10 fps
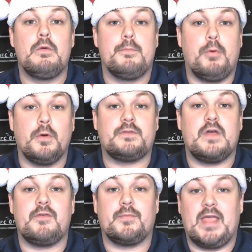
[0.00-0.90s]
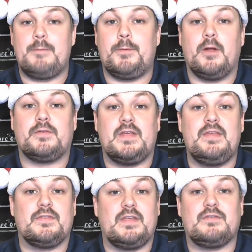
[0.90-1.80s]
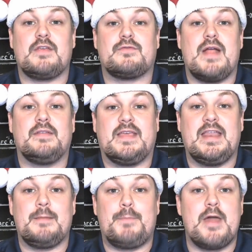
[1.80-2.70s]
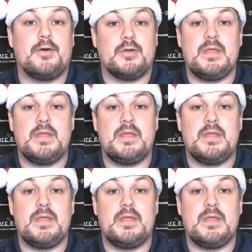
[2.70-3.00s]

reports are from KPRC that CJ Stroud's getting better.